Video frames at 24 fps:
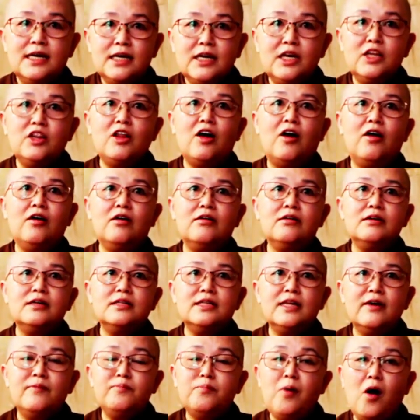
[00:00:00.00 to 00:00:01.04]
you know,
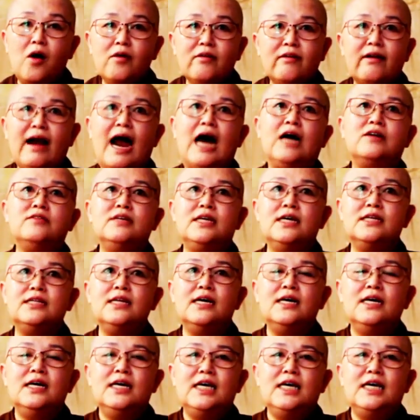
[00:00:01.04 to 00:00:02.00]
they're more grounded.